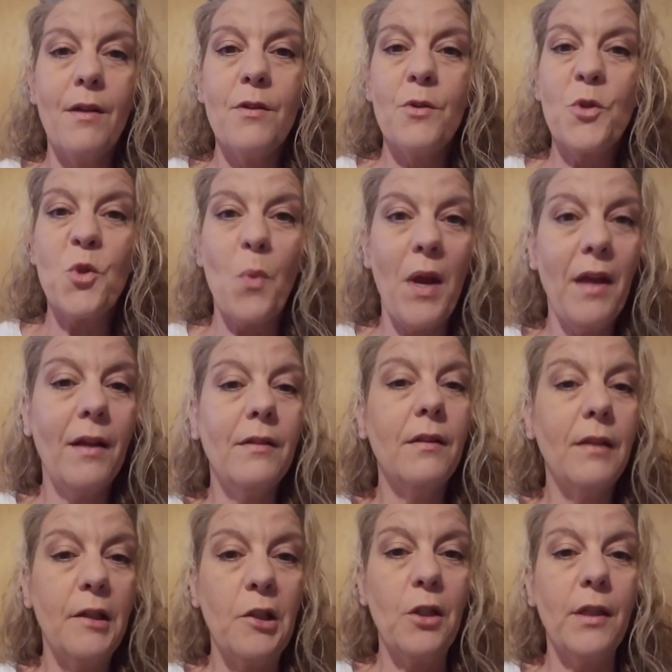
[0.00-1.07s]
Swank
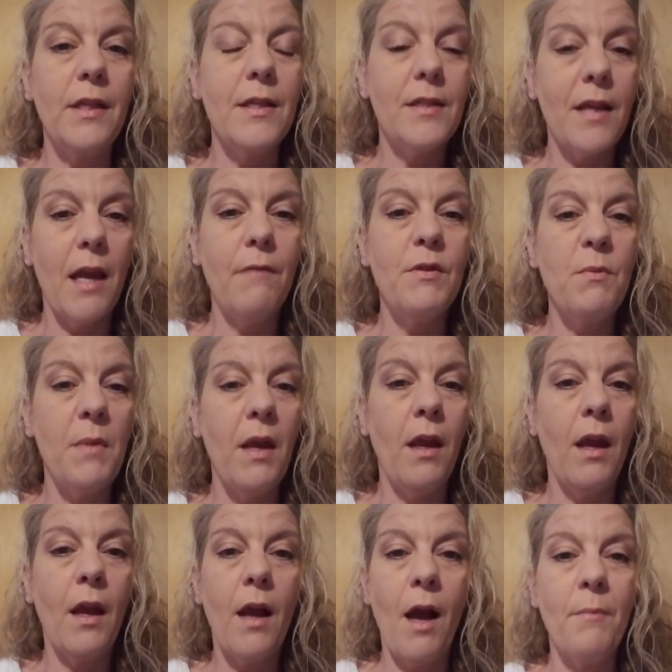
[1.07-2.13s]
literally saved
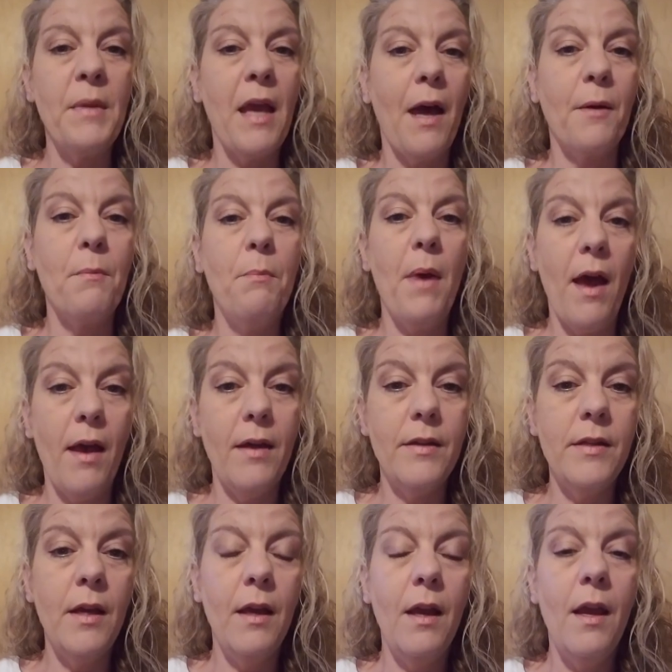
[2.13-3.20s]
me. It got me out of
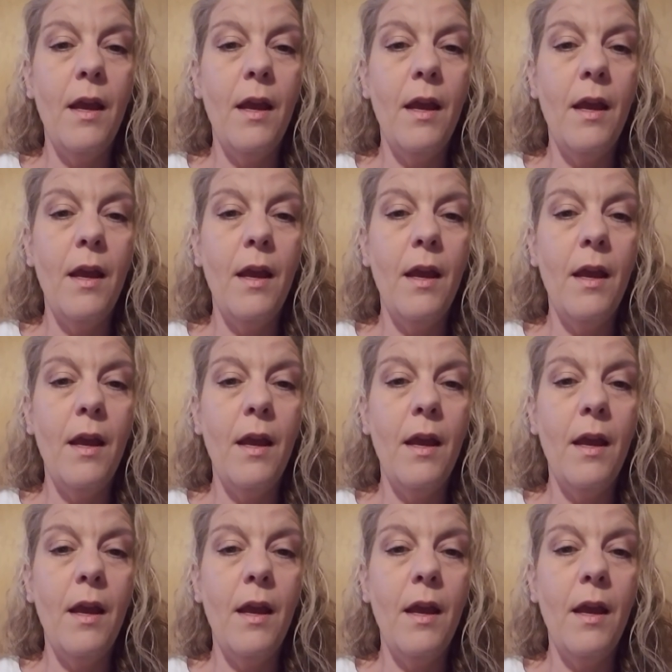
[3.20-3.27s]
bed.